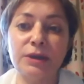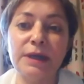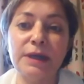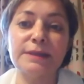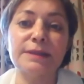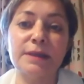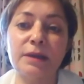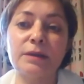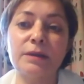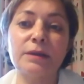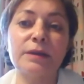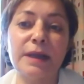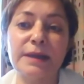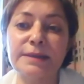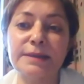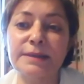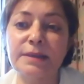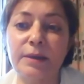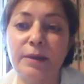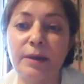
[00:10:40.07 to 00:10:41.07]
Yes,
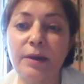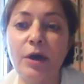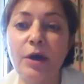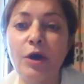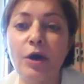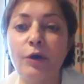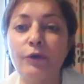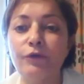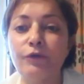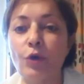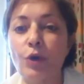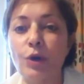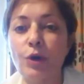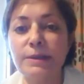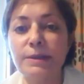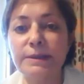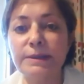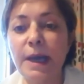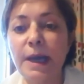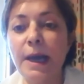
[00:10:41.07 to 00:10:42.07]
that's the
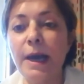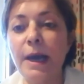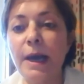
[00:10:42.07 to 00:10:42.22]
focus.